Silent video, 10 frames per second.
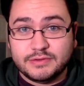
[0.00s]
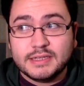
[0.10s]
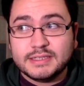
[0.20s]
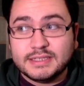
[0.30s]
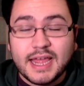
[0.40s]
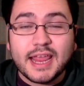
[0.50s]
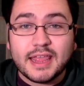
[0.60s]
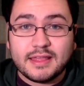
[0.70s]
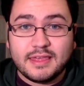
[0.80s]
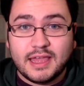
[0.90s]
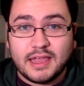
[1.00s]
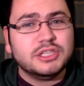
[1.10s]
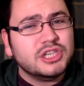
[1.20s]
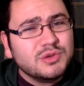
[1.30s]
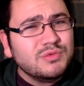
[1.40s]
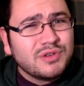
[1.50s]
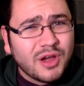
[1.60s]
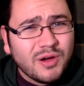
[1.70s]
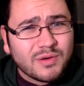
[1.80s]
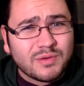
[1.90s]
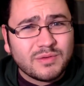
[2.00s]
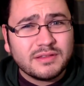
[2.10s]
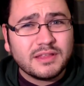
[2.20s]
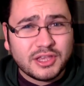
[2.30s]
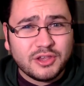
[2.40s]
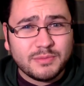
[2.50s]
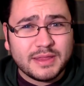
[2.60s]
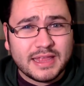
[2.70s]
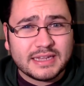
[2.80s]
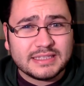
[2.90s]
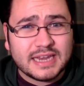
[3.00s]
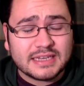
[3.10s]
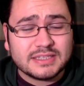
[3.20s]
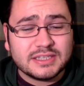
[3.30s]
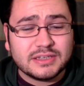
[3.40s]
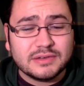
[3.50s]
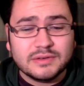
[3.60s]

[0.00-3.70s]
Second thing, do you know the human that's next to you?